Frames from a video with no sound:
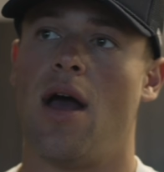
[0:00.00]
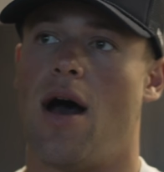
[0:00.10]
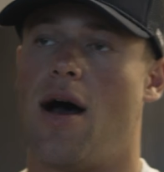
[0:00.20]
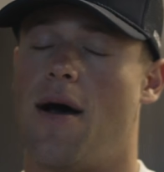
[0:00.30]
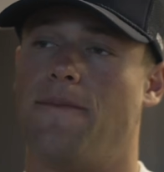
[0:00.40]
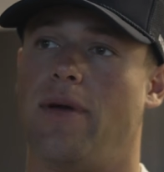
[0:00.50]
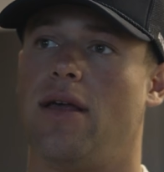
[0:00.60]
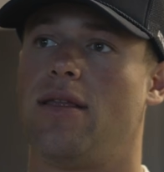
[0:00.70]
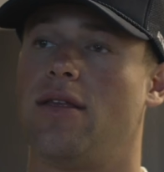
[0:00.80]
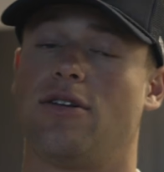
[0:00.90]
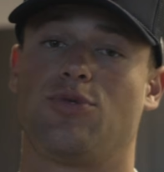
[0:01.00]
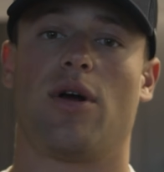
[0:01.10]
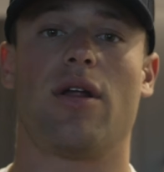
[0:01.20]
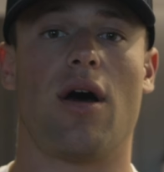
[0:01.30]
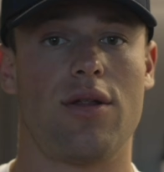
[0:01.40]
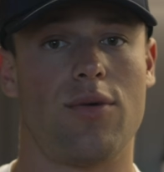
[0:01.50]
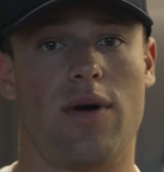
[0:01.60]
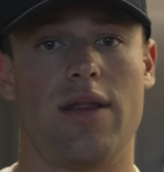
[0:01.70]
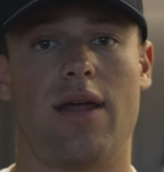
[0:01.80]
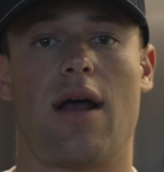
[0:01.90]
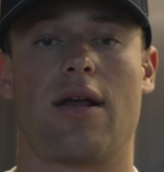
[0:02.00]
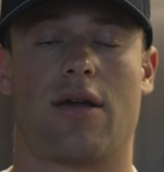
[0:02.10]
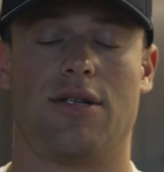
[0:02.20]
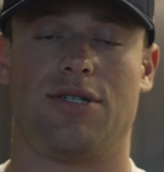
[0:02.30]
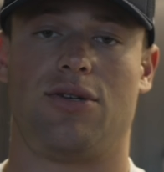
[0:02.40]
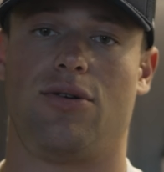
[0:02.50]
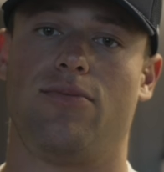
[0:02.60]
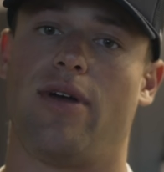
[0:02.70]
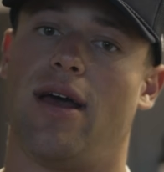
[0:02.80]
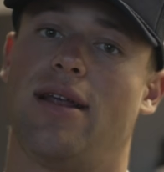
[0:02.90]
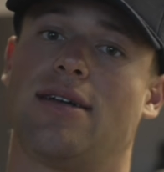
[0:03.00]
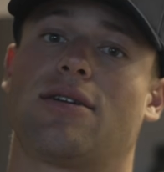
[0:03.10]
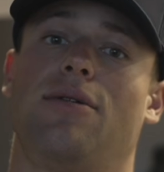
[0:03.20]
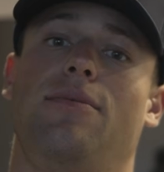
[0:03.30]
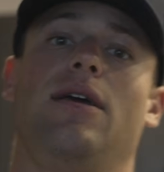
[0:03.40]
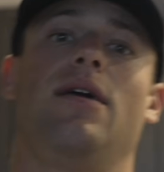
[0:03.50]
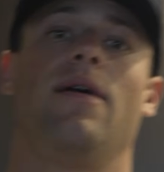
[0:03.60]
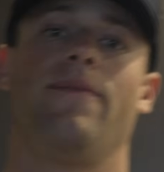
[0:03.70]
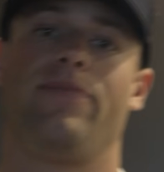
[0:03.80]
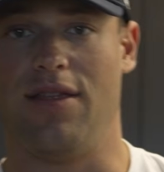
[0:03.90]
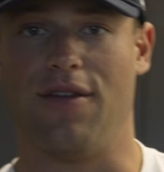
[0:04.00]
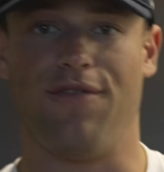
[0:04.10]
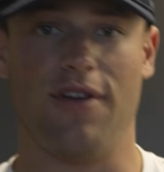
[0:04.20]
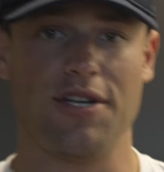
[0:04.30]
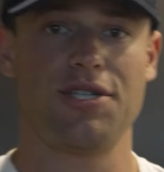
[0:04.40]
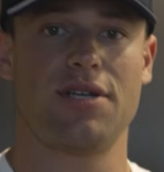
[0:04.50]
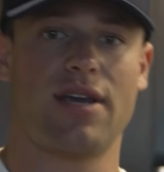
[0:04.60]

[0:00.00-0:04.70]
And then there's one other one that I consume, and that's gonna be in the fish